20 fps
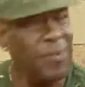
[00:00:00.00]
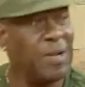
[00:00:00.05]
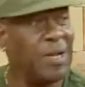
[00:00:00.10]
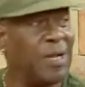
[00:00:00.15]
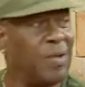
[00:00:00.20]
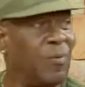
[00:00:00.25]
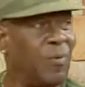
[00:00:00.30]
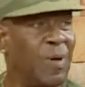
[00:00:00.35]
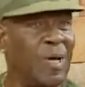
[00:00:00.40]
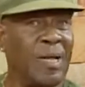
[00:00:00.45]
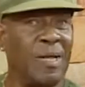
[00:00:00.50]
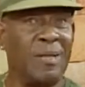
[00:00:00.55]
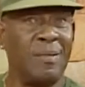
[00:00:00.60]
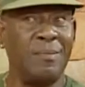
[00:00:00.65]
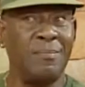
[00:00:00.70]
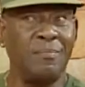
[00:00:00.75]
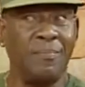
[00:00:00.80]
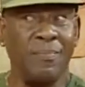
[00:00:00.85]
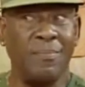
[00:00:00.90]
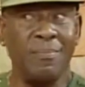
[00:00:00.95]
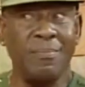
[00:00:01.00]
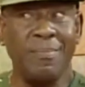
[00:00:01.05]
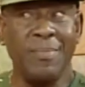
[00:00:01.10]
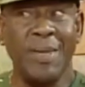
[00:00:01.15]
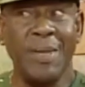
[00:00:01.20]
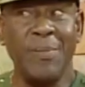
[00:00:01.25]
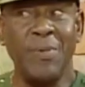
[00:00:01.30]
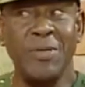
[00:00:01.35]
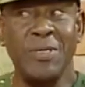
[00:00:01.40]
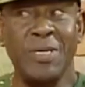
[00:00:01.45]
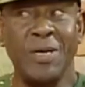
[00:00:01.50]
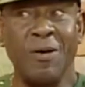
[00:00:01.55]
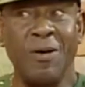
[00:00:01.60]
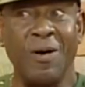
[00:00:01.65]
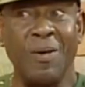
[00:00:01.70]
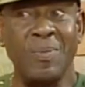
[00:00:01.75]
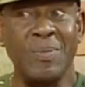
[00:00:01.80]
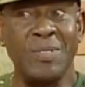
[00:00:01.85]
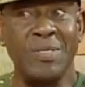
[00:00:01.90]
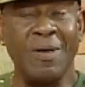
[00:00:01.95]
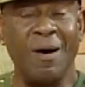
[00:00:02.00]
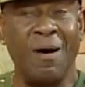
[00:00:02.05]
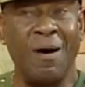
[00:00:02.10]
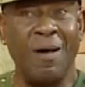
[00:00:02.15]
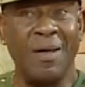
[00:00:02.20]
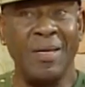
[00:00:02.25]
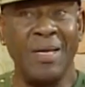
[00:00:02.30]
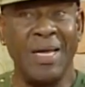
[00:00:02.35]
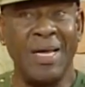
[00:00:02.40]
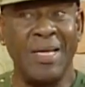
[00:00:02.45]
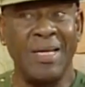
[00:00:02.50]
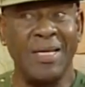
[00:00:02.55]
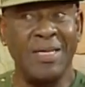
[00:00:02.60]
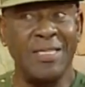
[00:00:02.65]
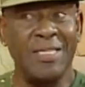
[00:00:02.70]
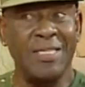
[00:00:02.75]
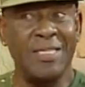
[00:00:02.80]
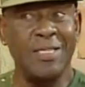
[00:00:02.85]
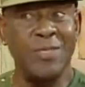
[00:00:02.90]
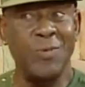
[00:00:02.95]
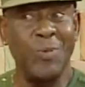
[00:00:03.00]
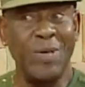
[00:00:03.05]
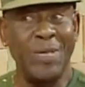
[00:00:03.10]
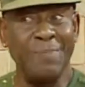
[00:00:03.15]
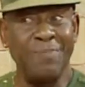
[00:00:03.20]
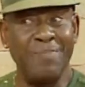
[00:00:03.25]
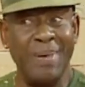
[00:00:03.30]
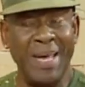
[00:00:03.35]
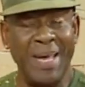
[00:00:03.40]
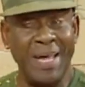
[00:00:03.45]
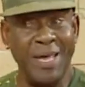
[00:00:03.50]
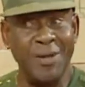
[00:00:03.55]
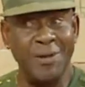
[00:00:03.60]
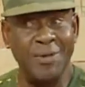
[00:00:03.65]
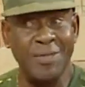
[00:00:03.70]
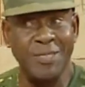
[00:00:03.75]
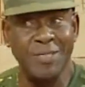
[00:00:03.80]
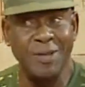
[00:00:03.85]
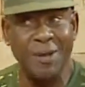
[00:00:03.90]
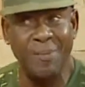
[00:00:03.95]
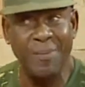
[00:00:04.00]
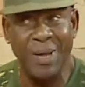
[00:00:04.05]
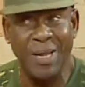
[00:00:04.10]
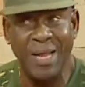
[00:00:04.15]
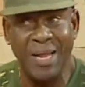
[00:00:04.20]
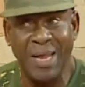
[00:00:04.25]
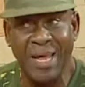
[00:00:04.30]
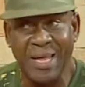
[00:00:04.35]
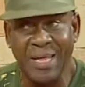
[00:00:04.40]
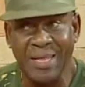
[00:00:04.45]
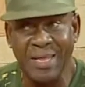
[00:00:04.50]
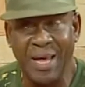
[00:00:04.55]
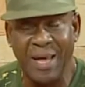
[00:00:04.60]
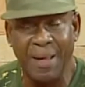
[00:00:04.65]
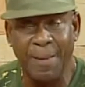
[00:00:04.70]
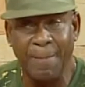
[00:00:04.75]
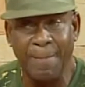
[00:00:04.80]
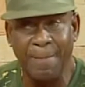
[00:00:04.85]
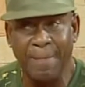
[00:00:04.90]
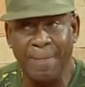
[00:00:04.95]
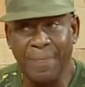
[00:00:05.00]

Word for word: But then when the music comes on, it is Sweet Pain or somebody like that.